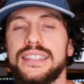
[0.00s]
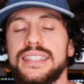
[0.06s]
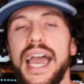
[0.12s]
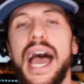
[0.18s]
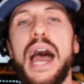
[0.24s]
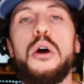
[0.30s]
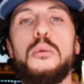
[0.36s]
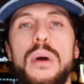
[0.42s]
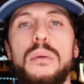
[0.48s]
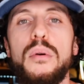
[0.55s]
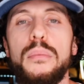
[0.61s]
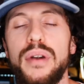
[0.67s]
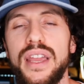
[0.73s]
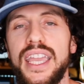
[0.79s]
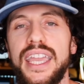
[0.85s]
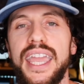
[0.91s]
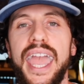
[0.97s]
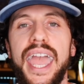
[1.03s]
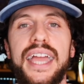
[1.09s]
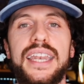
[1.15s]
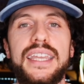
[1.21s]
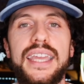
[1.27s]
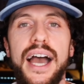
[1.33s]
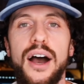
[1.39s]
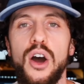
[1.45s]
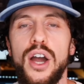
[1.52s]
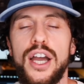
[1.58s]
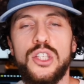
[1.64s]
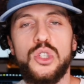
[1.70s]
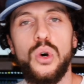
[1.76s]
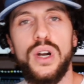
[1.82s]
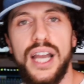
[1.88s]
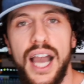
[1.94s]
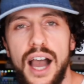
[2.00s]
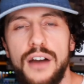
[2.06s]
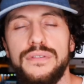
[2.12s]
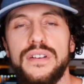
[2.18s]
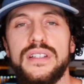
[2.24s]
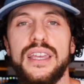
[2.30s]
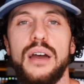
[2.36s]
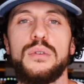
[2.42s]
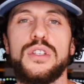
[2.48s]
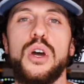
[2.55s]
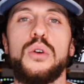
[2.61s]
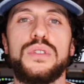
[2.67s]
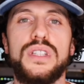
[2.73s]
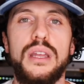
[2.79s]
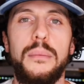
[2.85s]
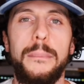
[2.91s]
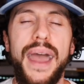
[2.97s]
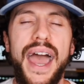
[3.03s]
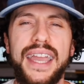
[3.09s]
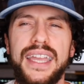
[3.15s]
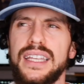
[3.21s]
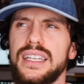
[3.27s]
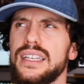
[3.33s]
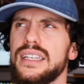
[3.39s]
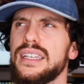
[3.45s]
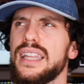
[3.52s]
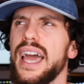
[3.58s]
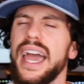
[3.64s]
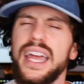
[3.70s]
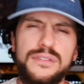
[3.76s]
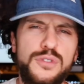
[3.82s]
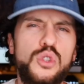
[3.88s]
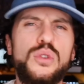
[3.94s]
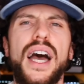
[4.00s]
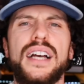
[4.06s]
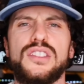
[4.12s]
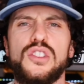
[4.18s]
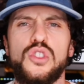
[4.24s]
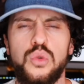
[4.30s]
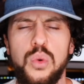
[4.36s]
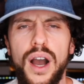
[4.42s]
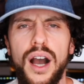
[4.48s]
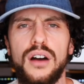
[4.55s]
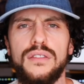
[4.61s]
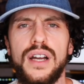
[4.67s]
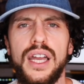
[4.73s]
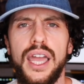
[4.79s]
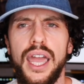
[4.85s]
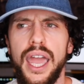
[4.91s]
See, I remember bringing Andy out to a conference I was hosting back in the end of 2012,